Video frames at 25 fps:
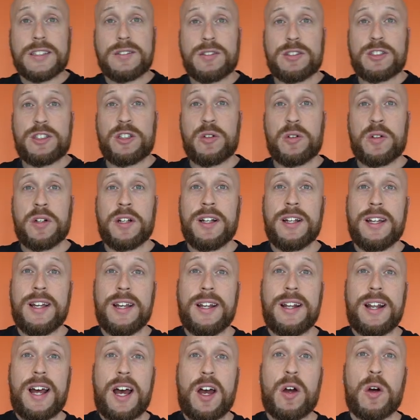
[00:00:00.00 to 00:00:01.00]
for tuning
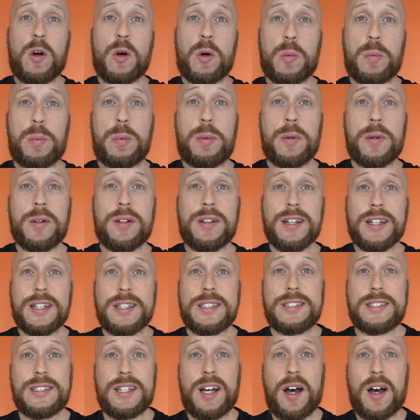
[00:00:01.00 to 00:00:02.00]
in i hope
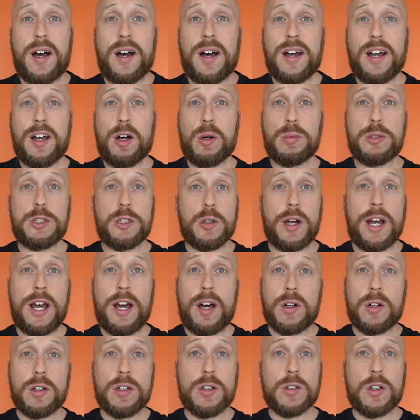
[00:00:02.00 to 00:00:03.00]
this uh, helps you
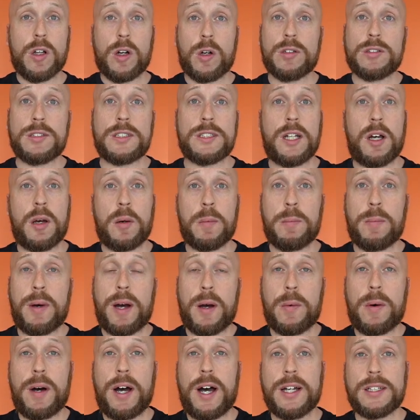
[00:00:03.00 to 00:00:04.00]
out or you learned something
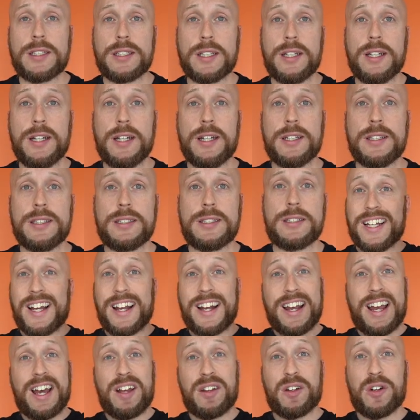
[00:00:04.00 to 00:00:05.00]
by watching this
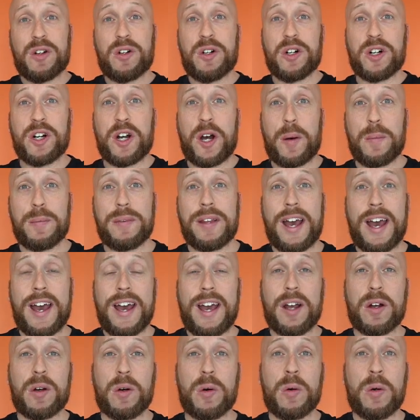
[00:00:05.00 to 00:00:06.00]
check out the hookup
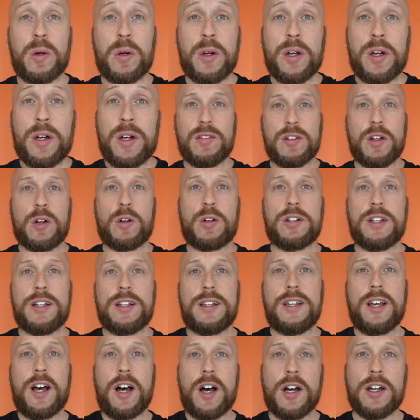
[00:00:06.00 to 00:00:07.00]
tackle i've learned a
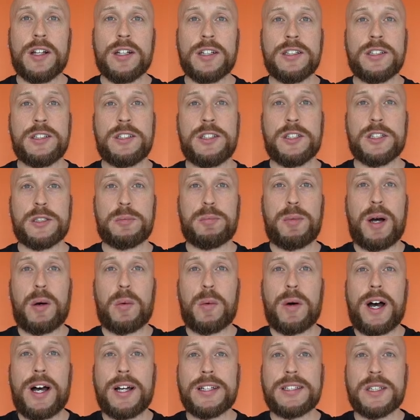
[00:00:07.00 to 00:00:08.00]
ton just by
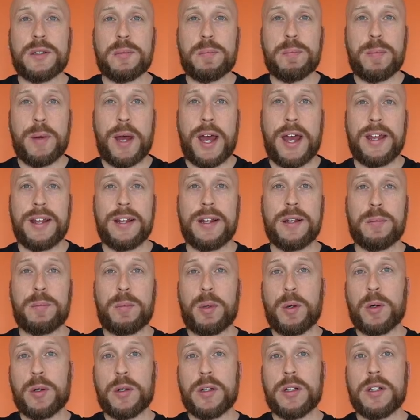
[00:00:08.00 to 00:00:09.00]
watching ben
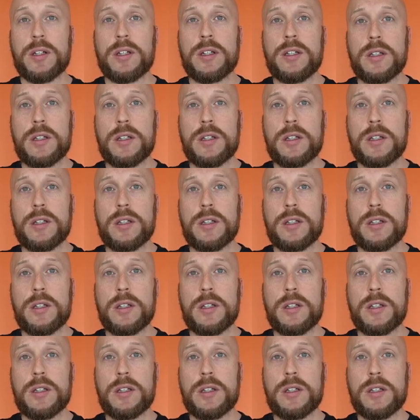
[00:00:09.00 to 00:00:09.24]
putting